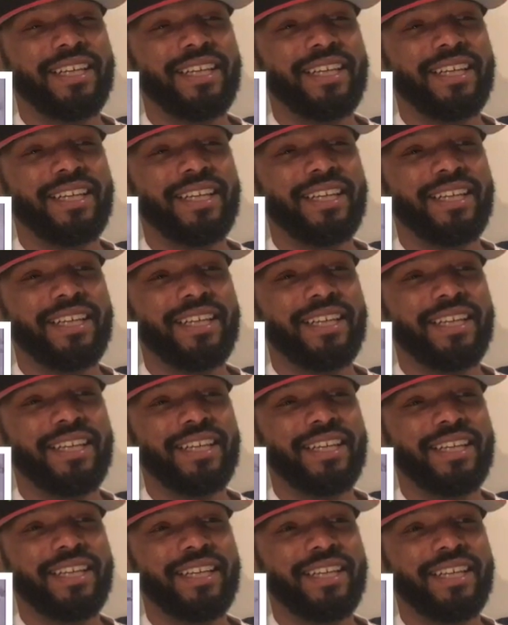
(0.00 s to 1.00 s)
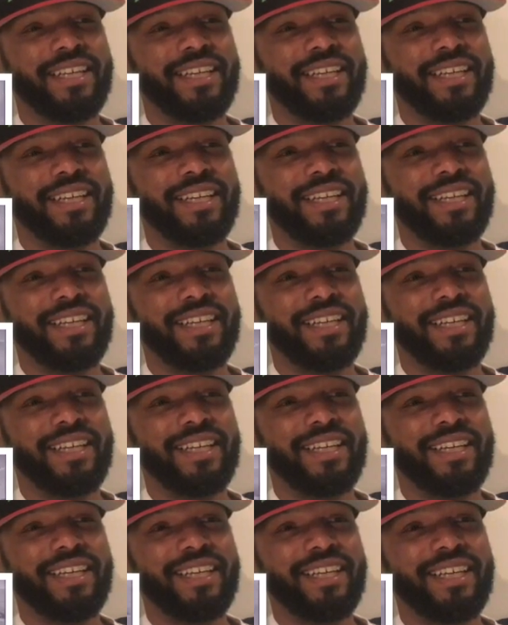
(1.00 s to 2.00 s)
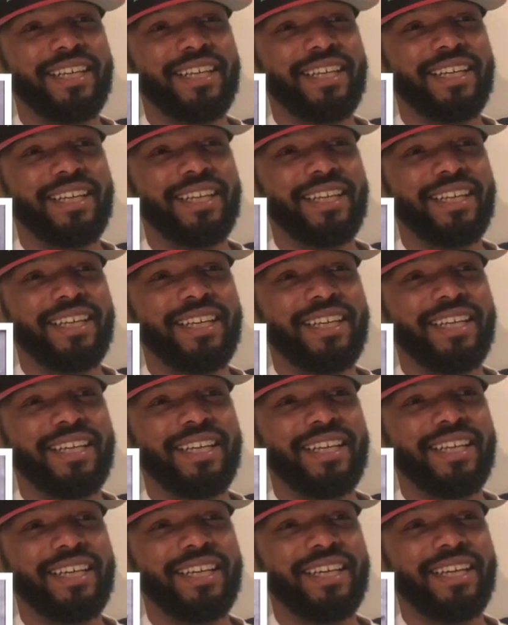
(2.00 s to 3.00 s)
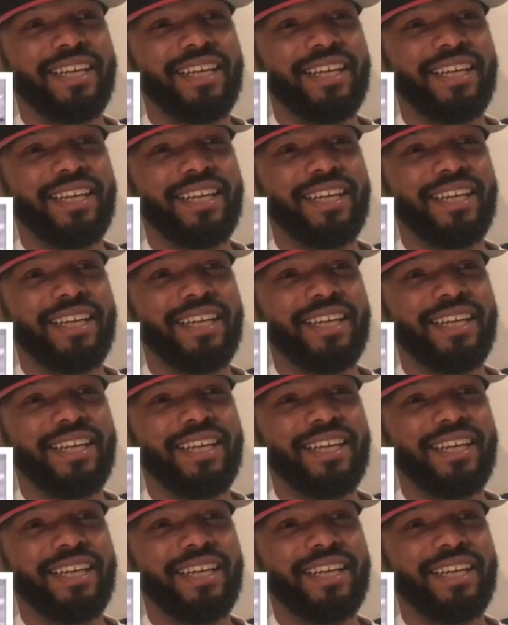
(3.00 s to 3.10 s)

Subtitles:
(not speaking)